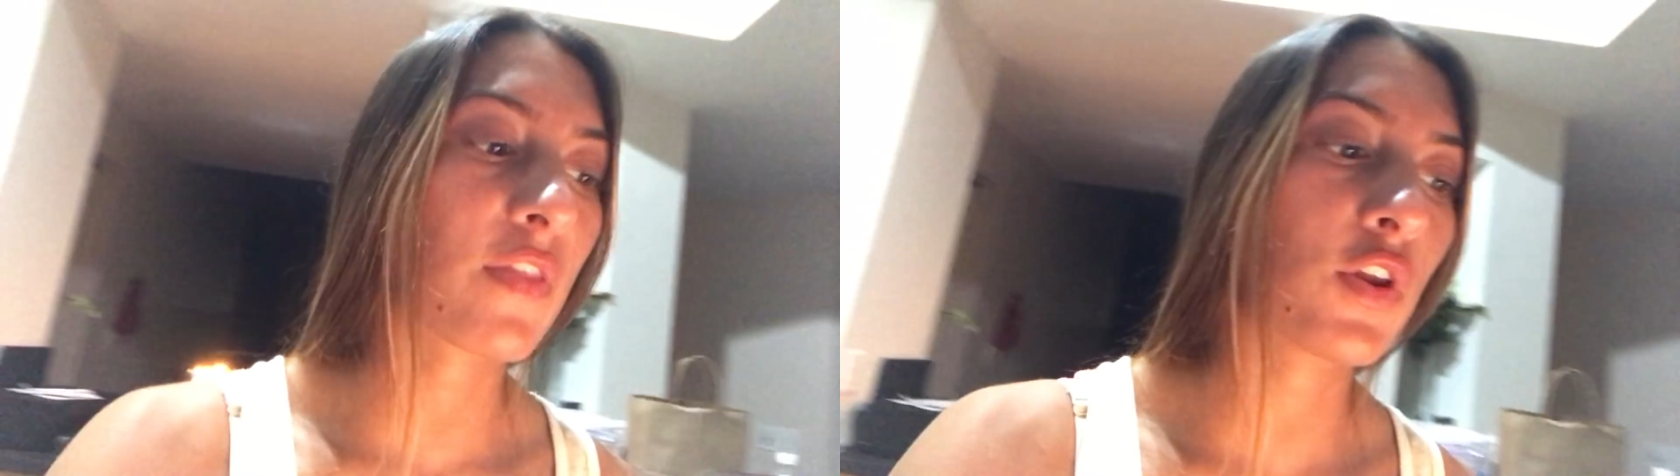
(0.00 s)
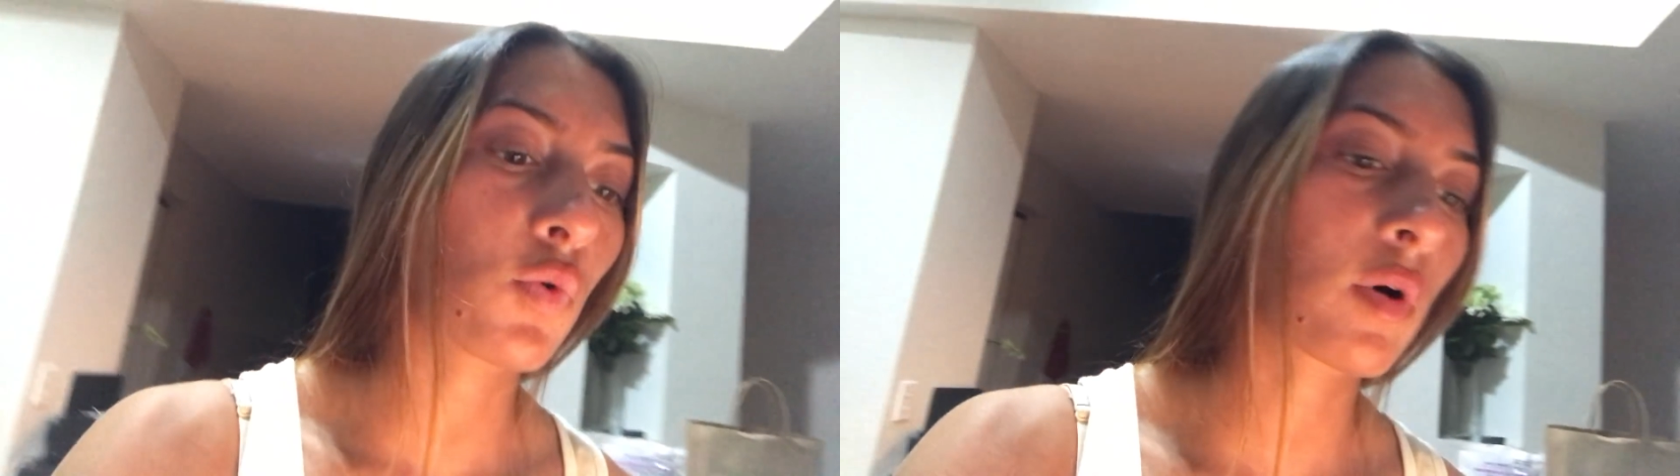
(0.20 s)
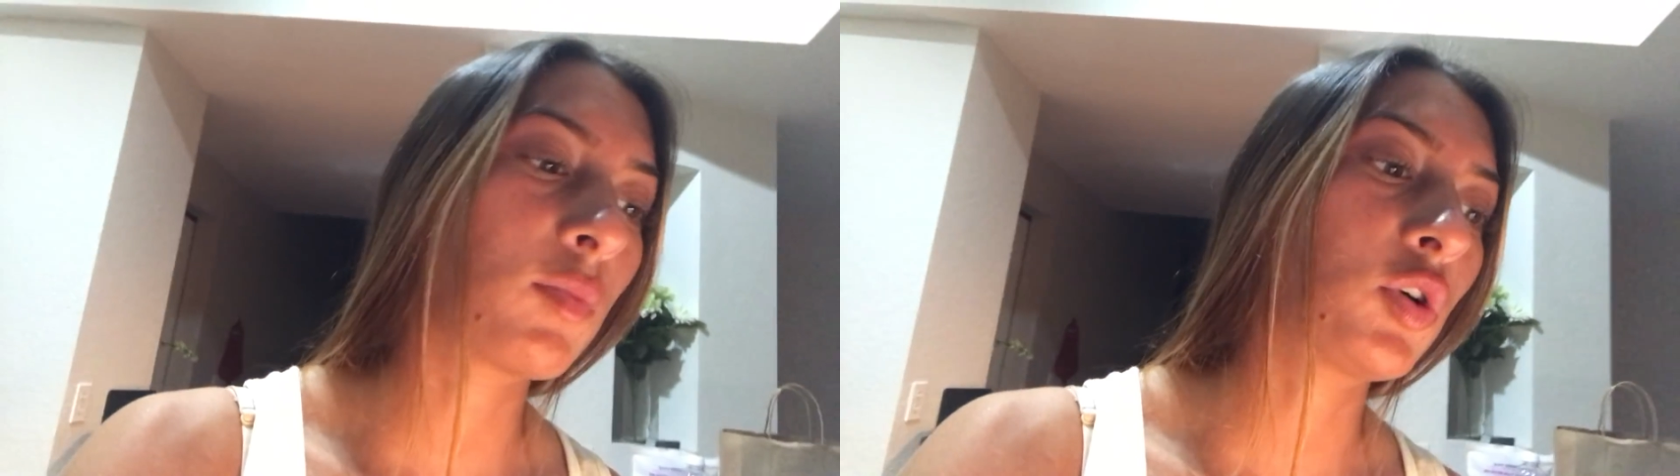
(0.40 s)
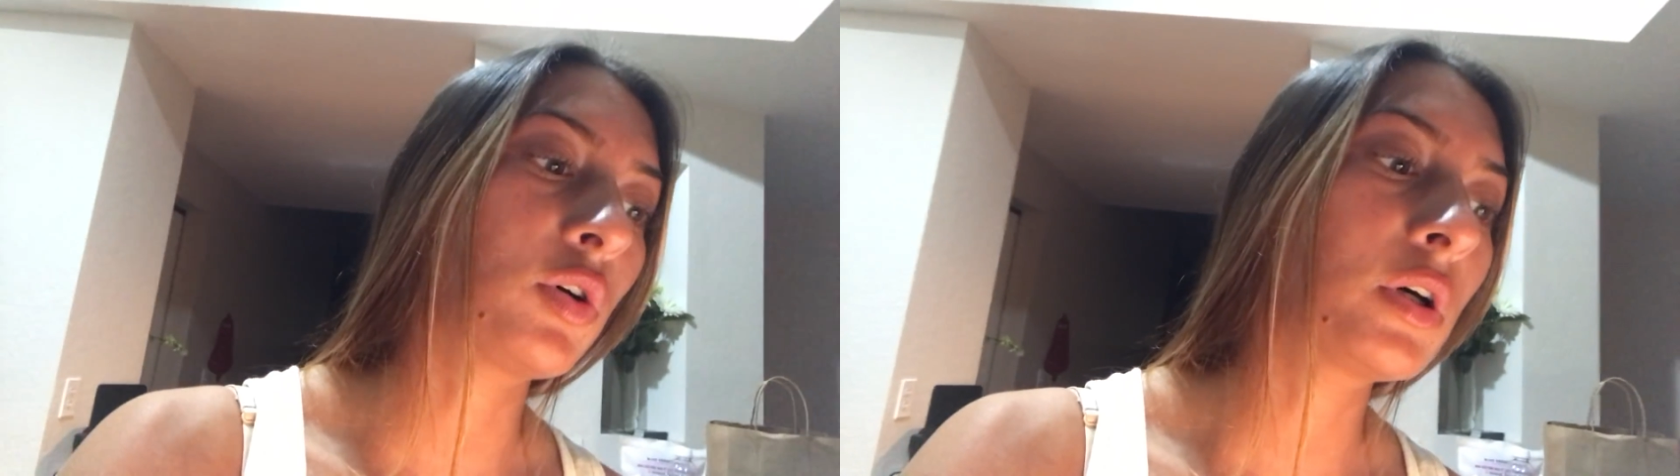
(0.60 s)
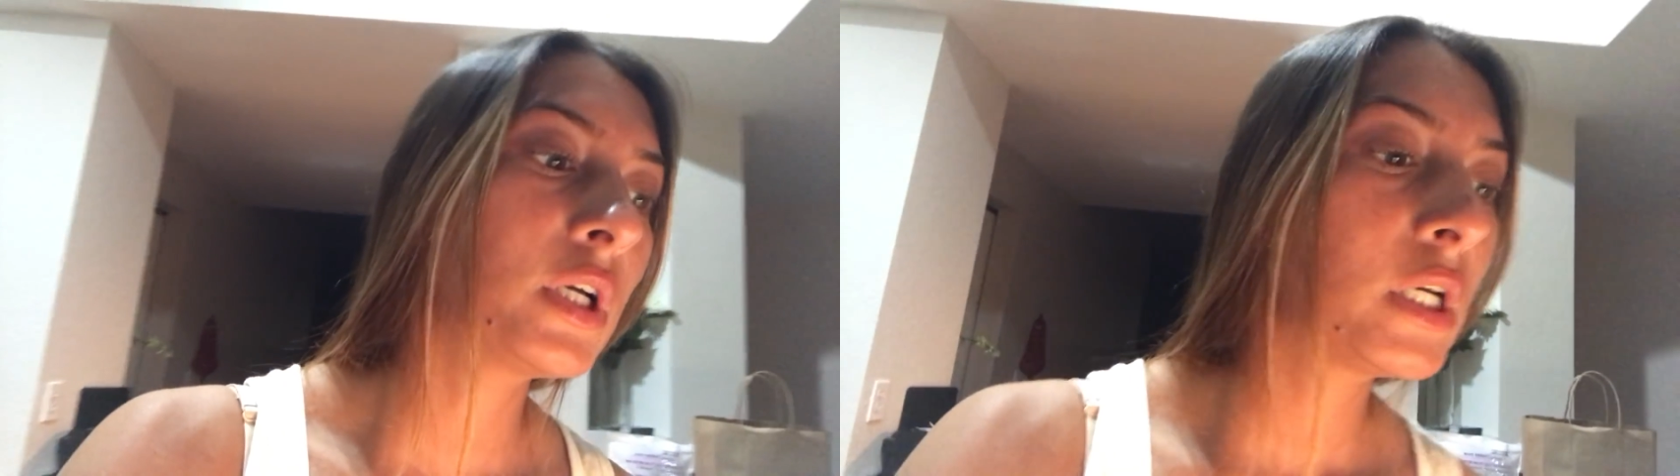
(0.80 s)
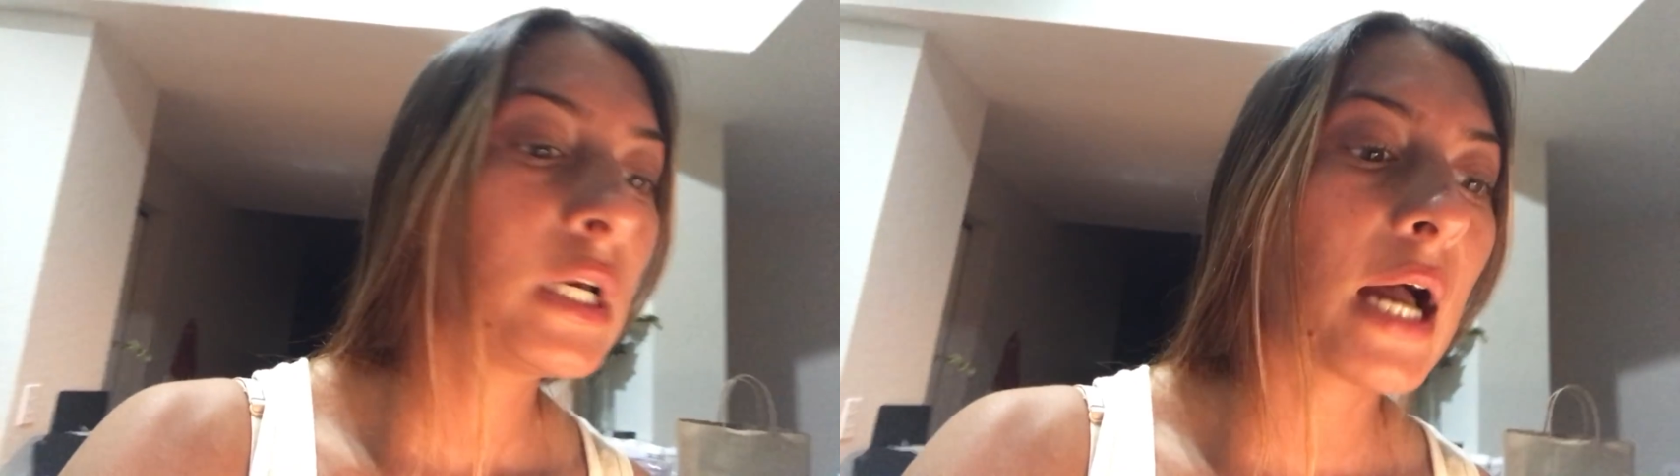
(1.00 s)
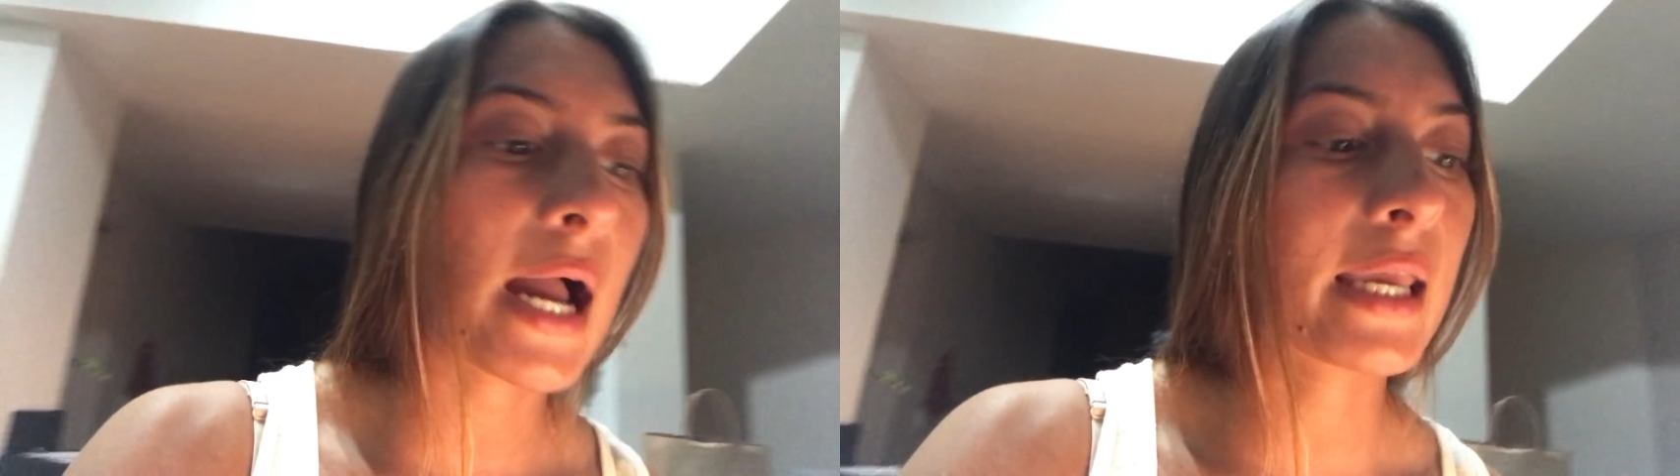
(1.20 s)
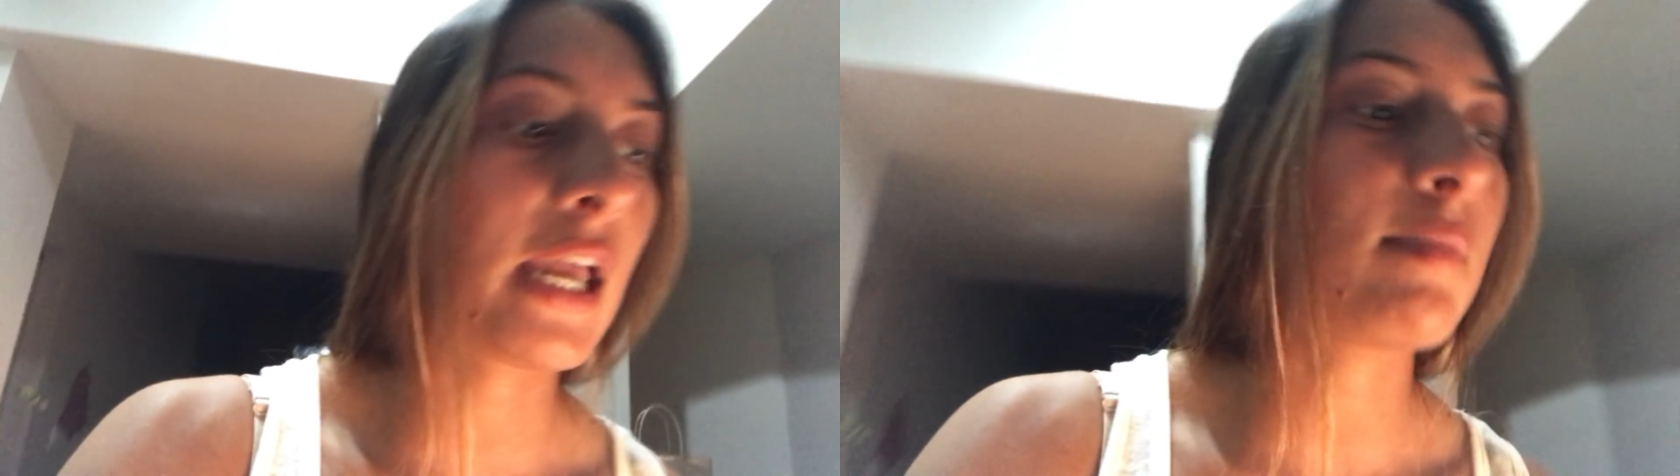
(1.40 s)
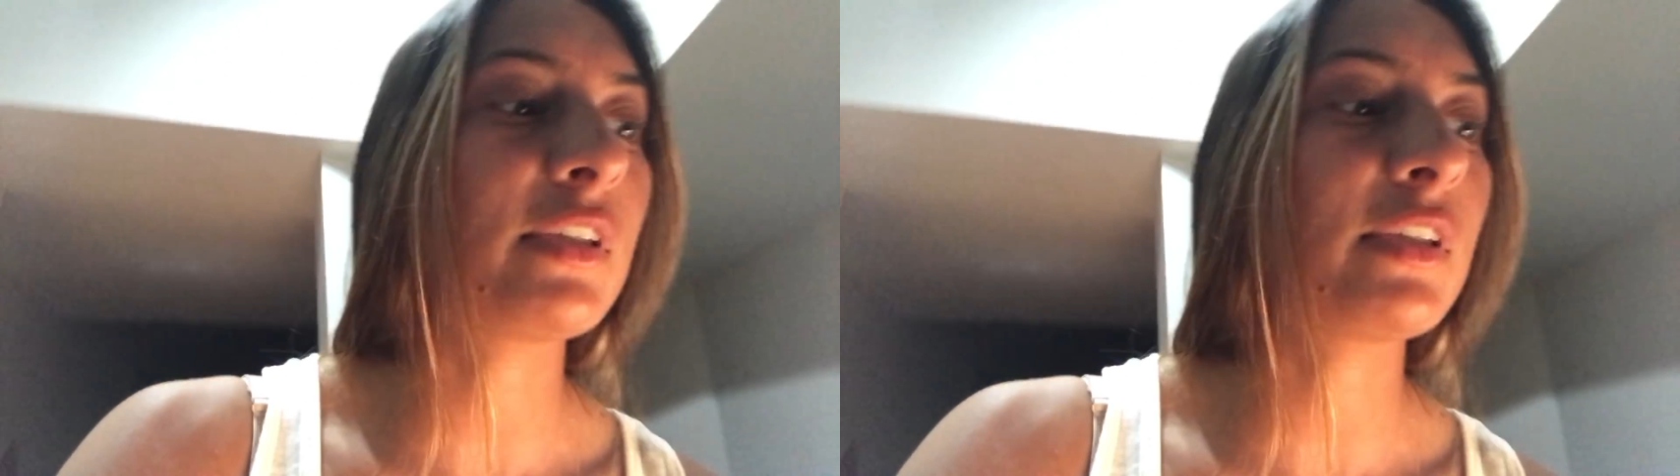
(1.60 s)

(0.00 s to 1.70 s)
than the normal, I can't